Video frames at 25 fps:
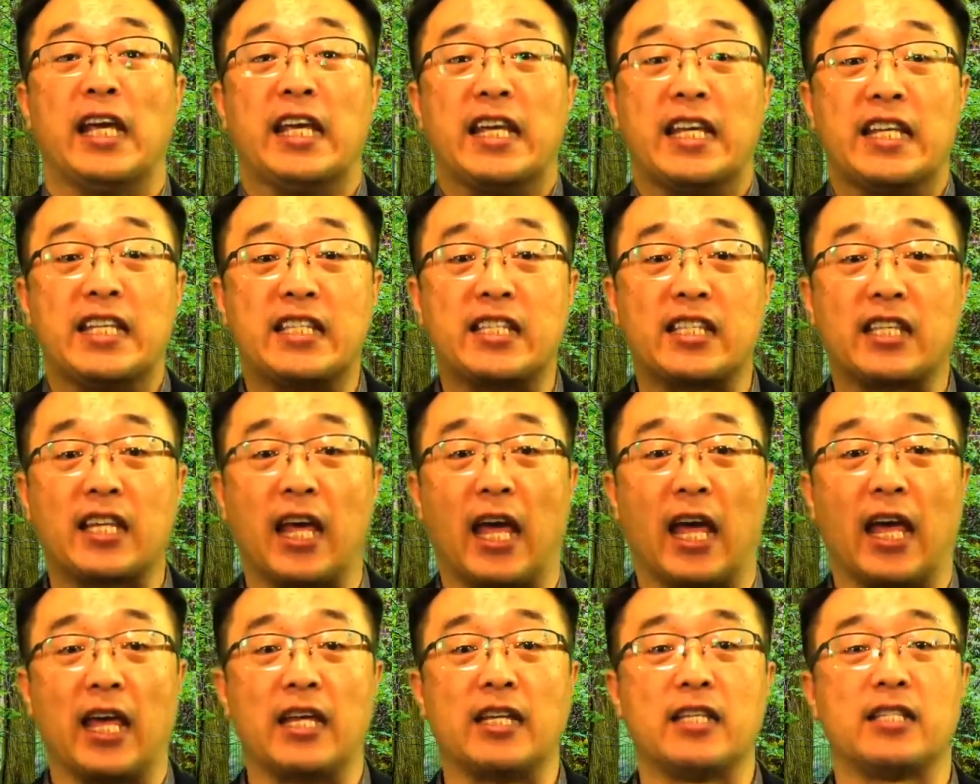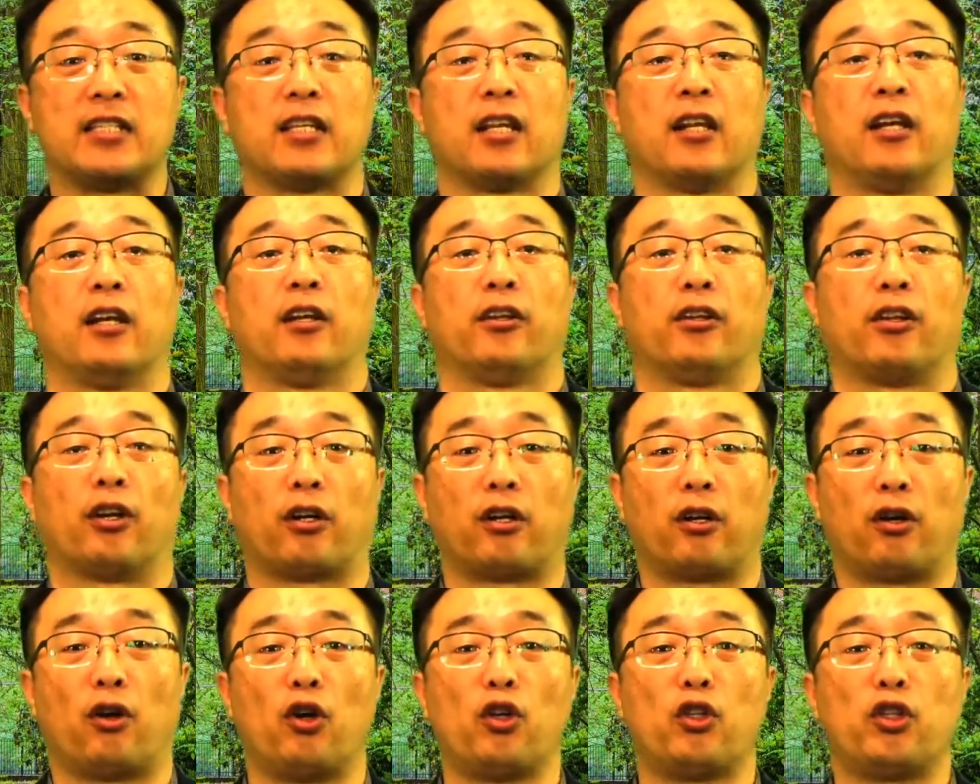It says the
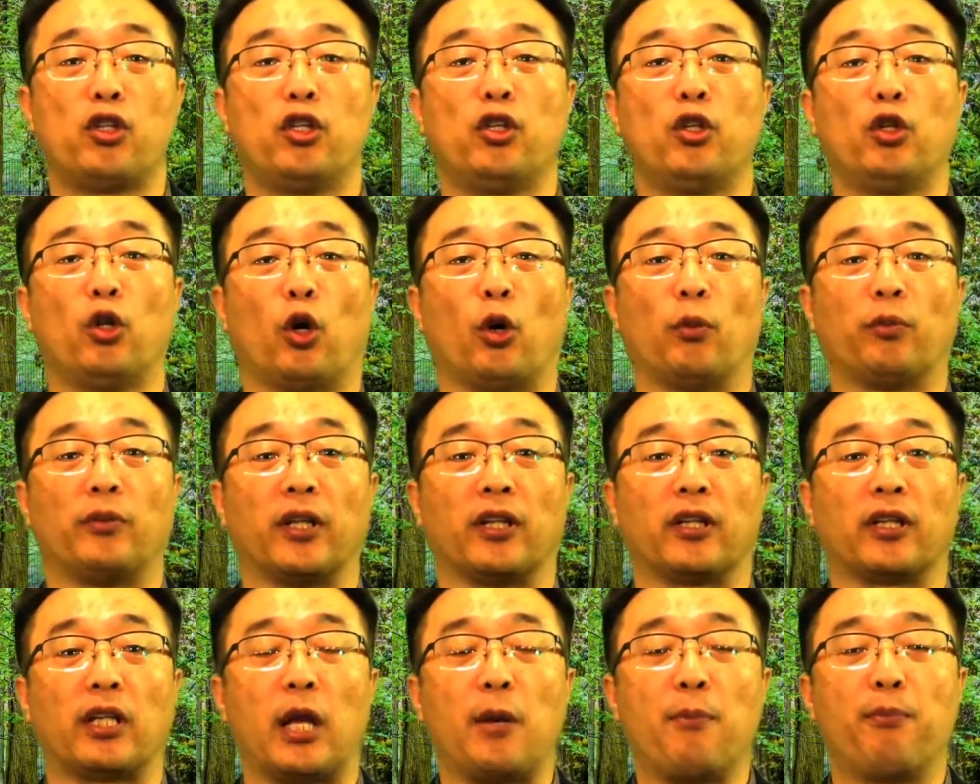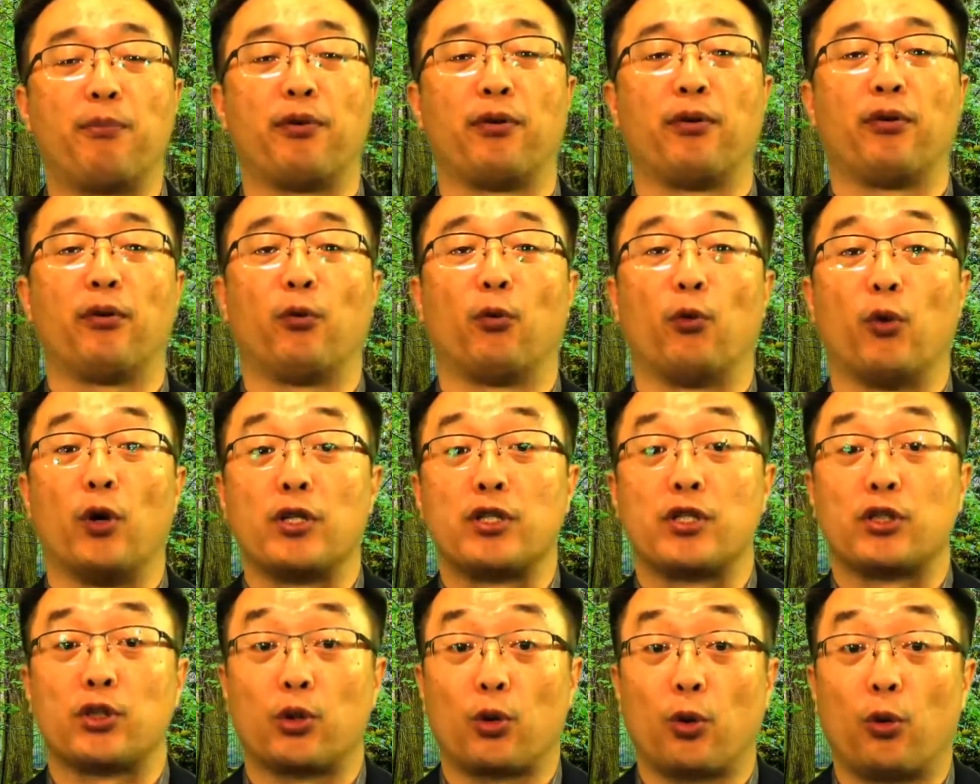curtain of the temple
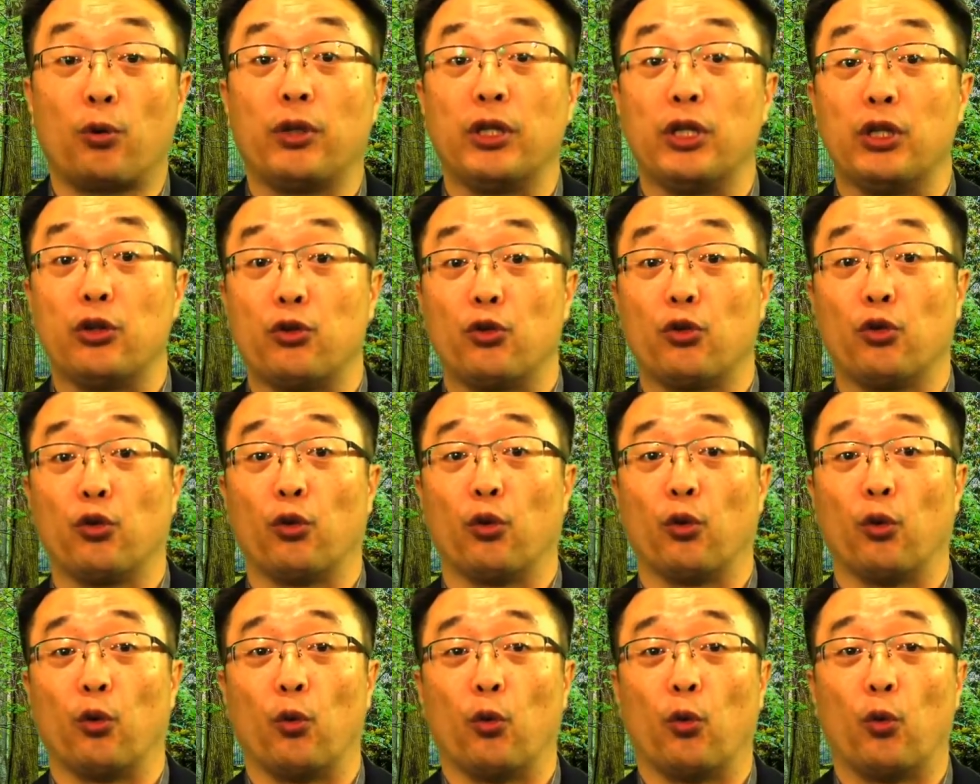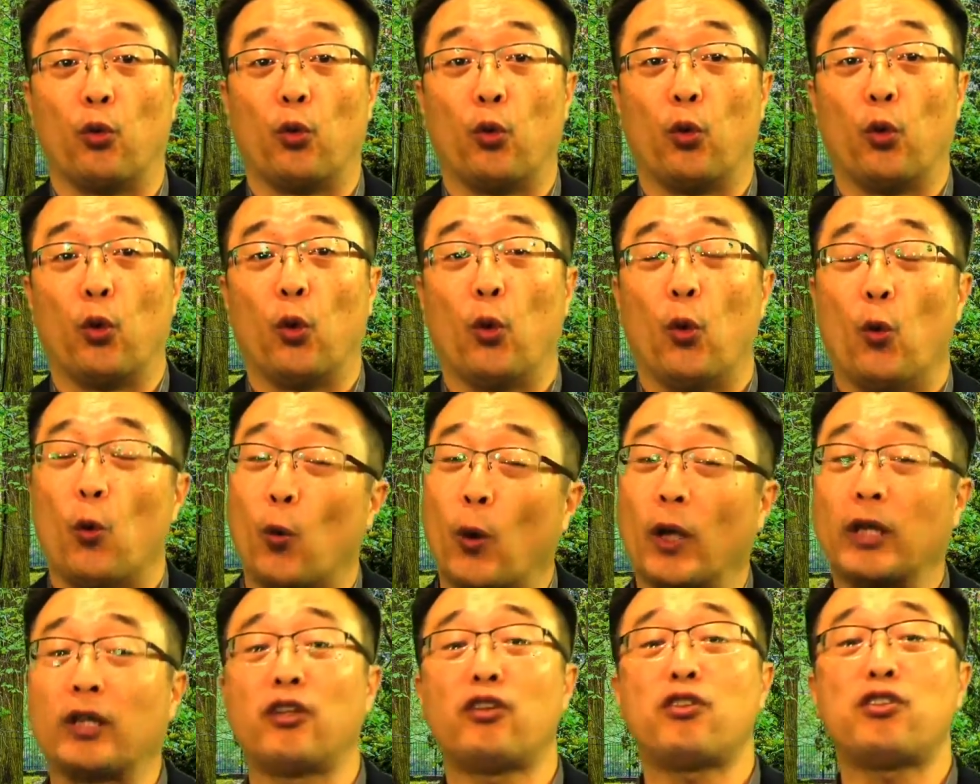was torn in two.
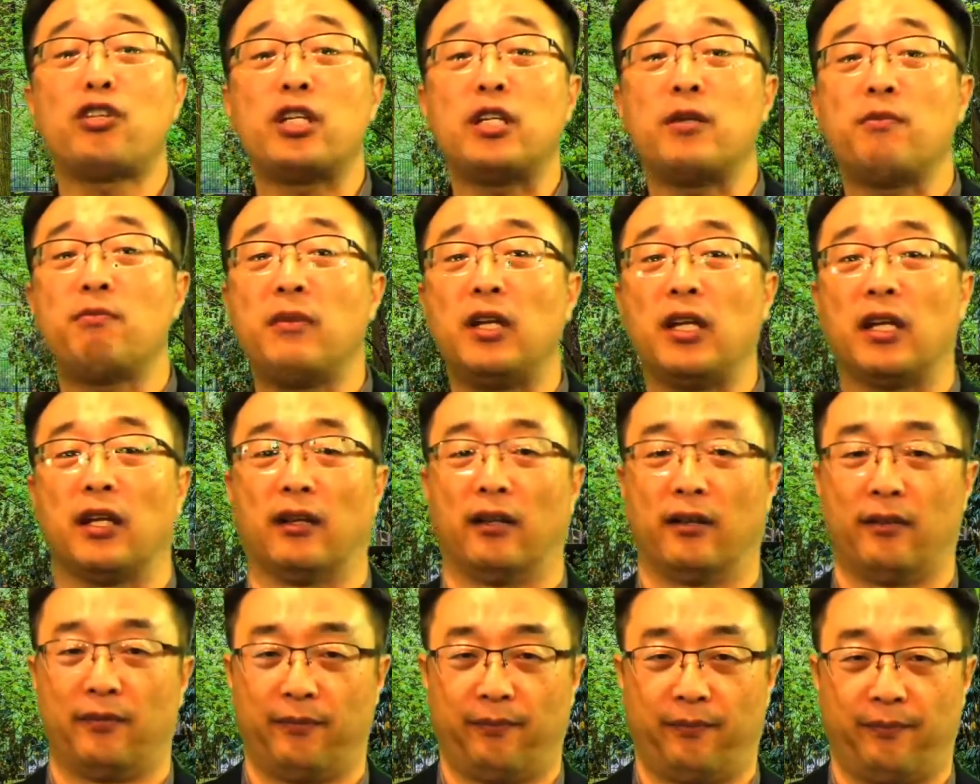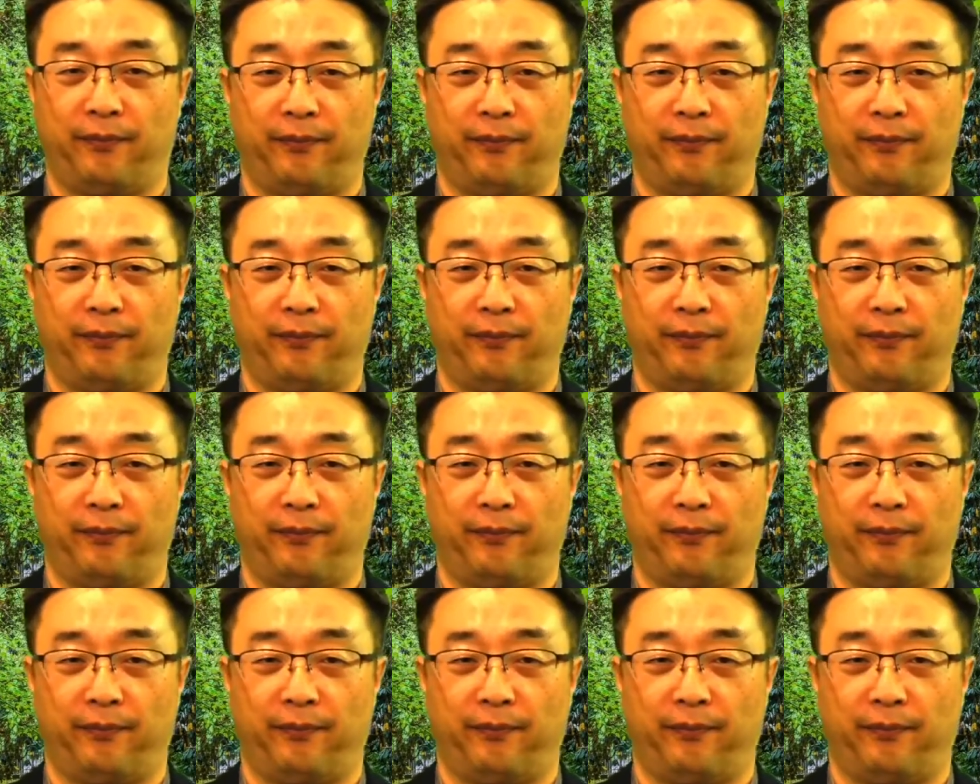What does it mean?